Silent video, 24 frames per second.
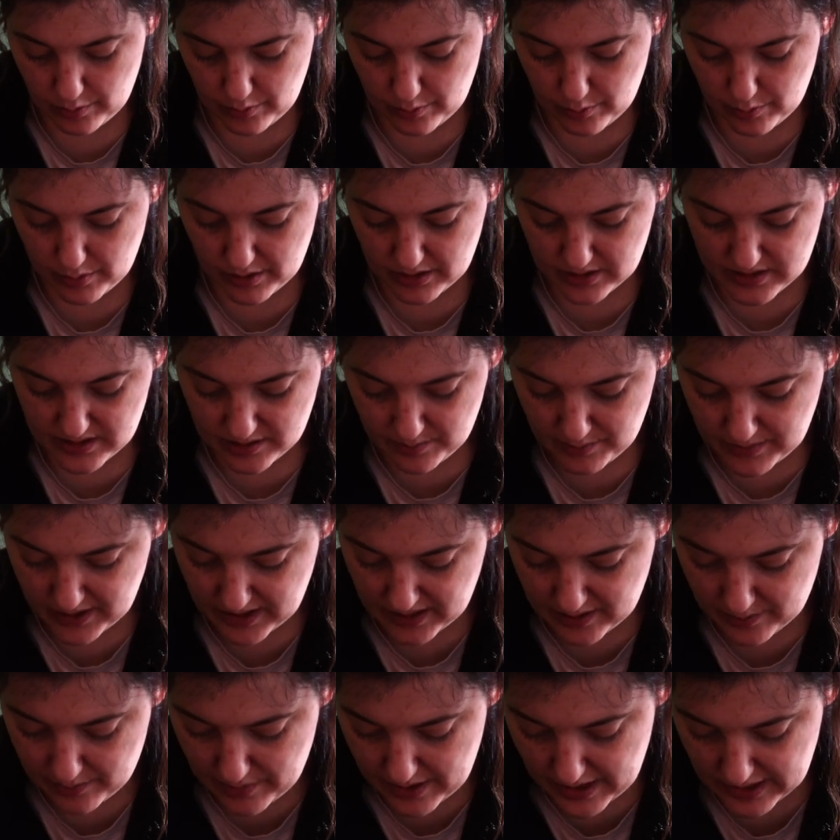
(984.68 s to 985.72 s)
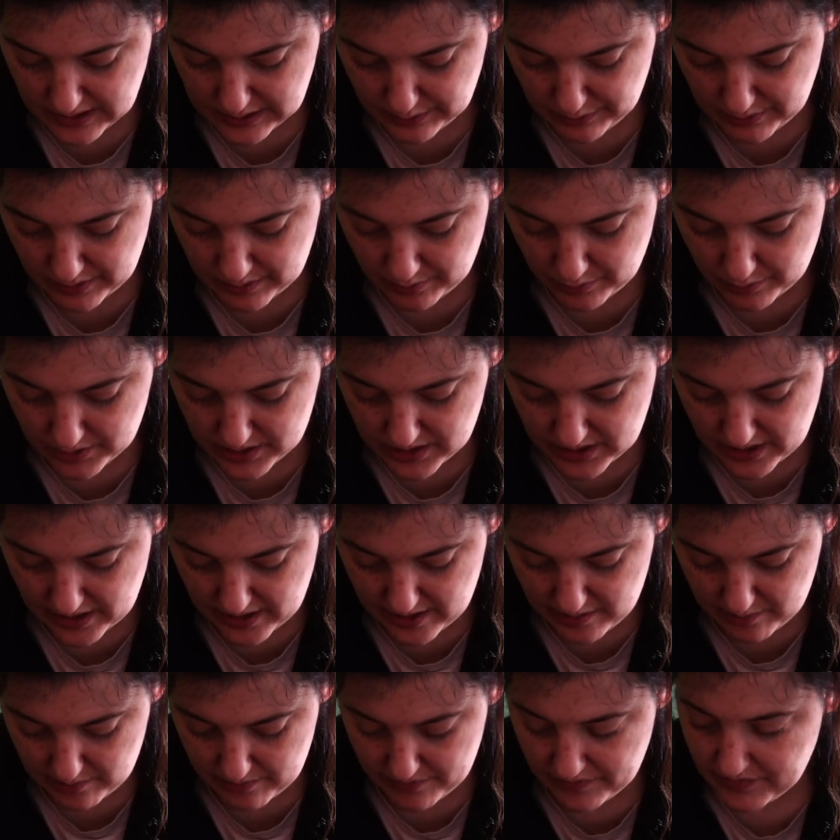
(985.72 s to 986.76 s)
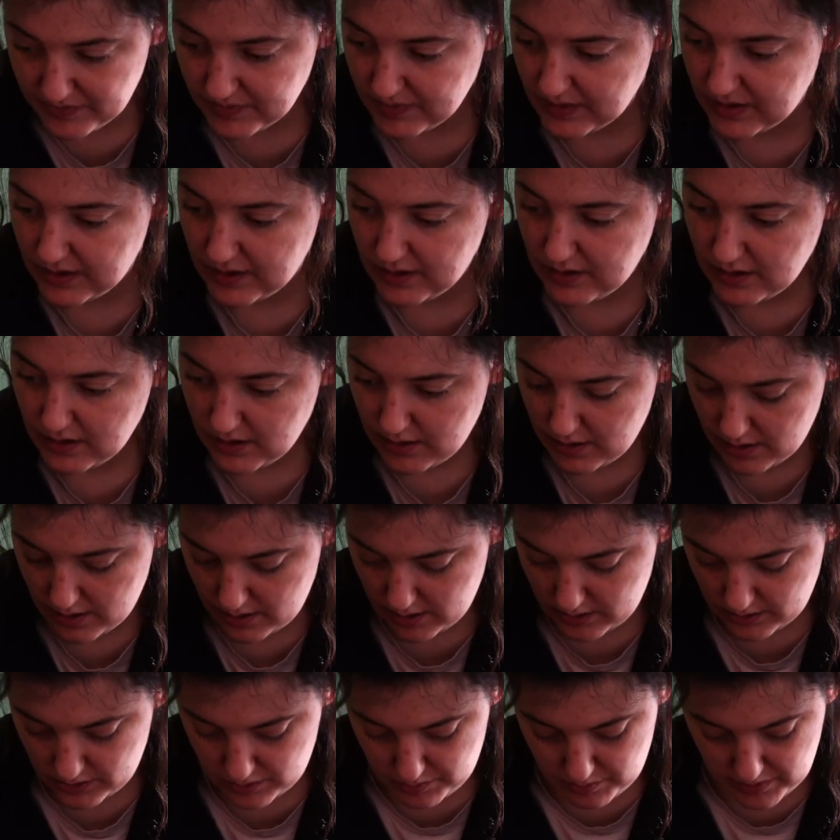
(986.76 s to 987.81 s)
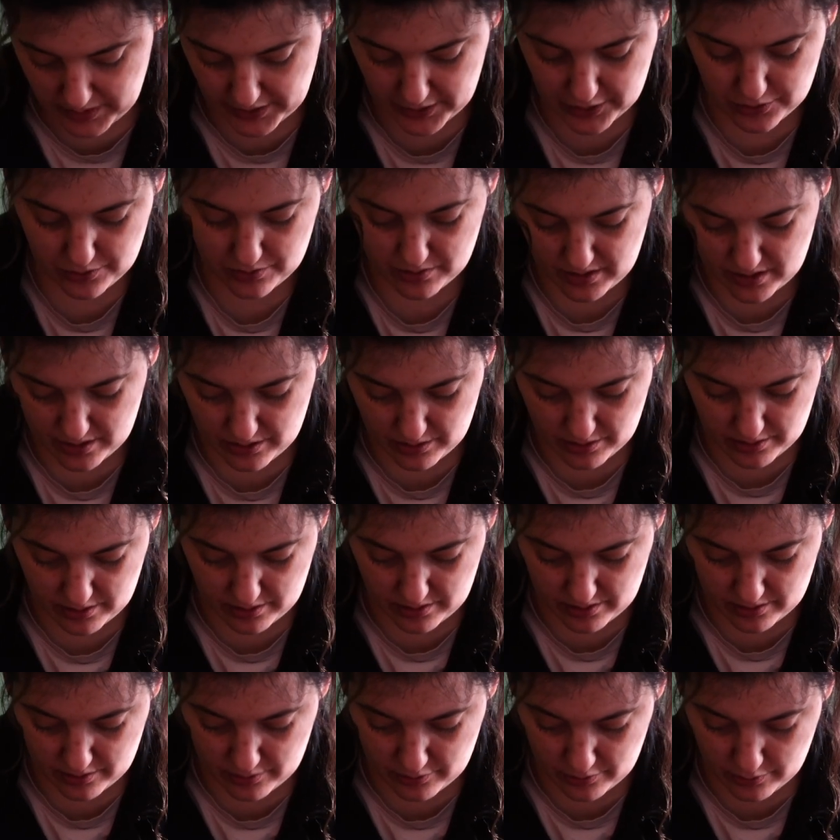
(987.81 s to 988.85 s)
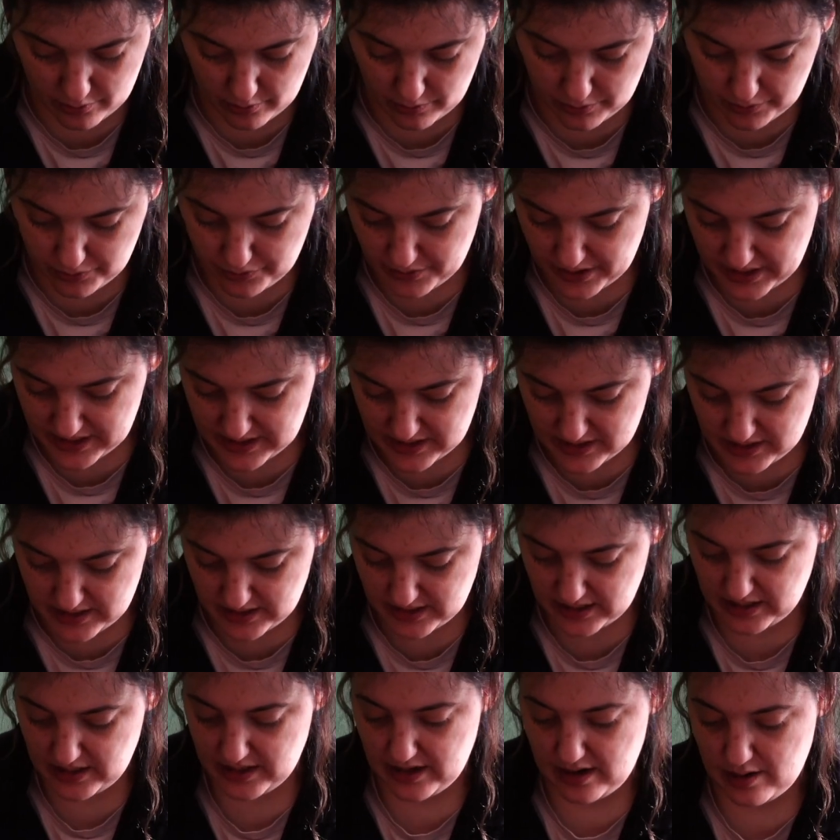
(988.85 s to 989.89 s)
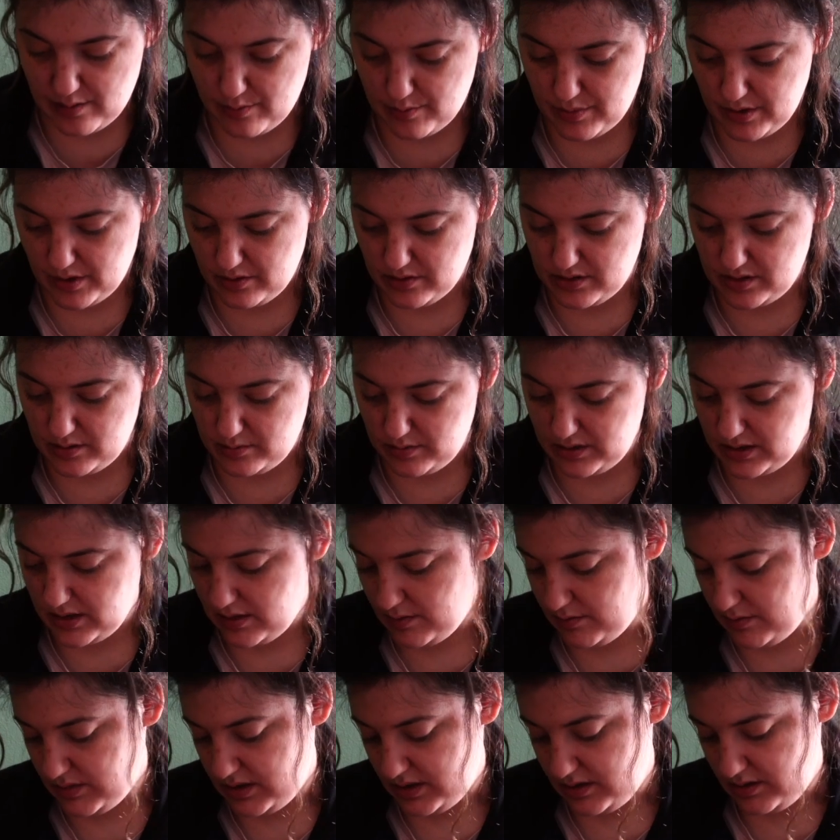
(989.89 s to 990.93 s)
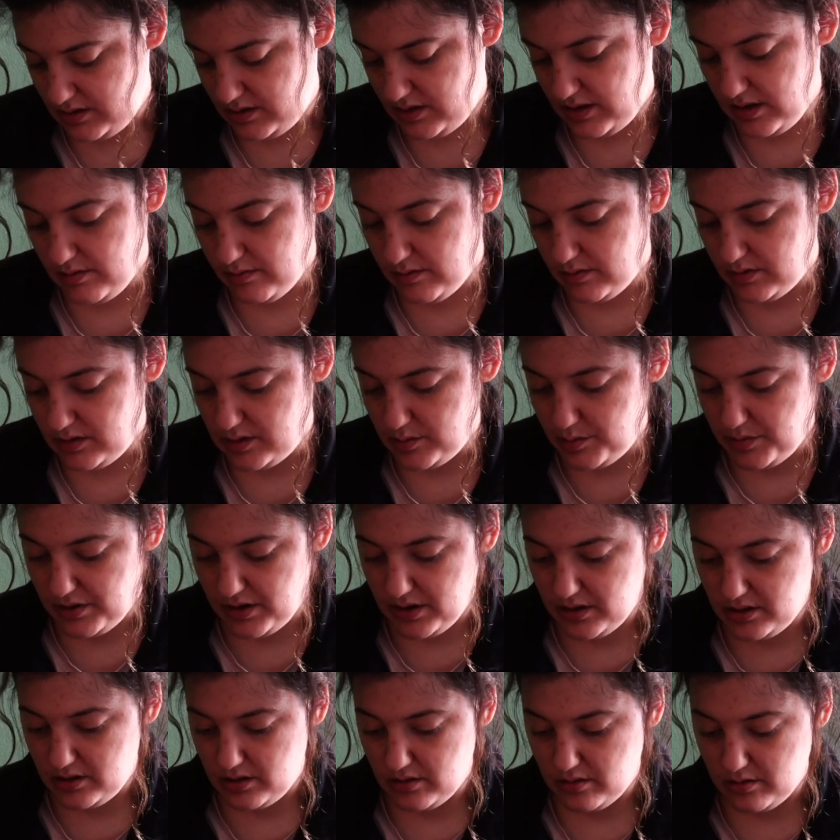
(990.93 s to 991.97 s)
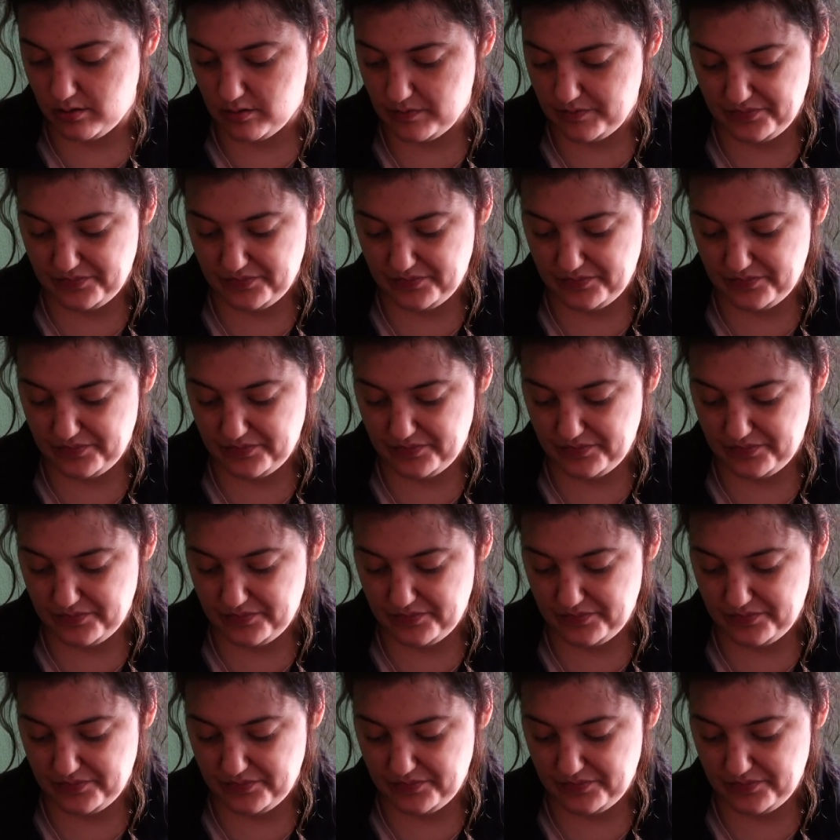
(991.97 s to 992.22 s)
quilted makeup bags one more time to make sure that there are no threads sticking out, because sometimes they will surprise you.